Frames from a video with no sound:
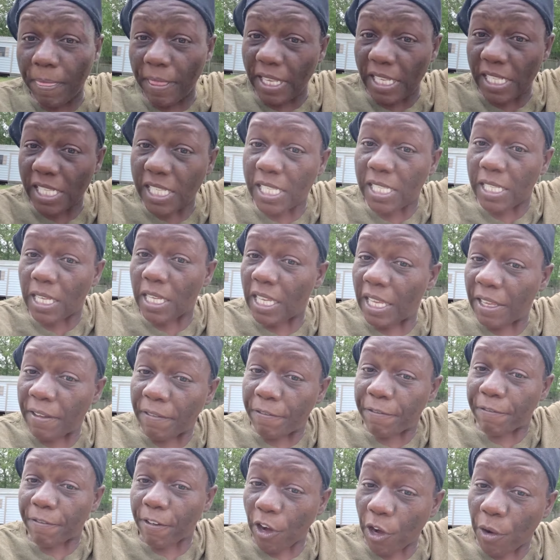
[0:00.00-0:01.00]
this
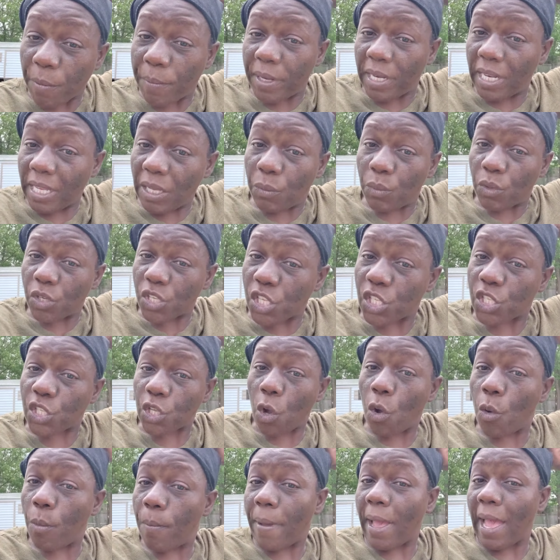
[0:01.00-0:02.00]
infirmity was
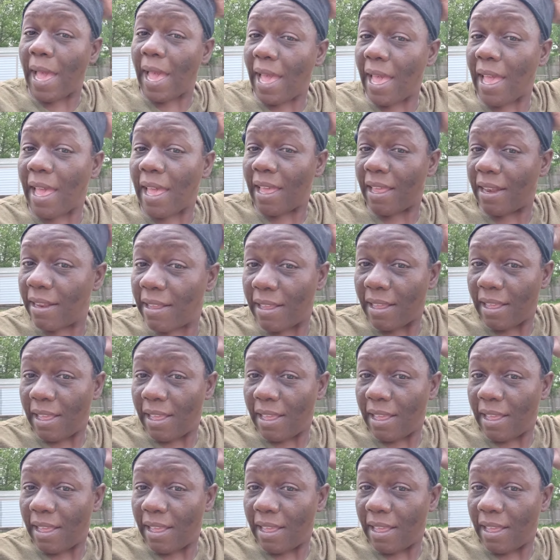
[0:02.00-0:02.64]
so bad.